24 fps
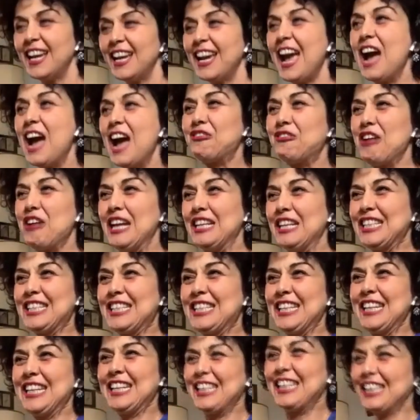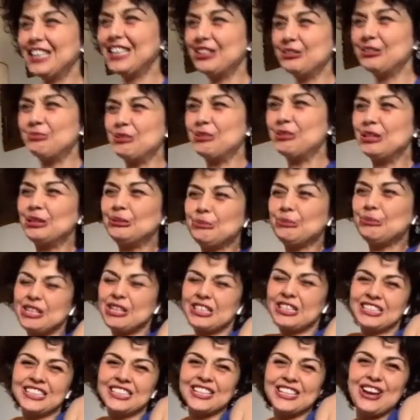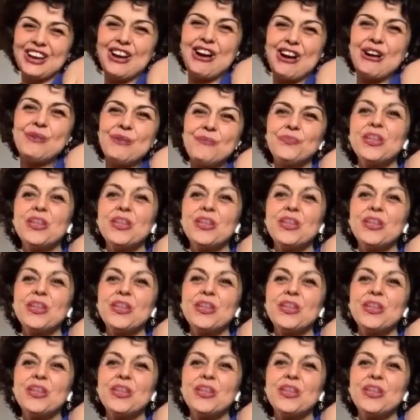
how fancy the real ones are.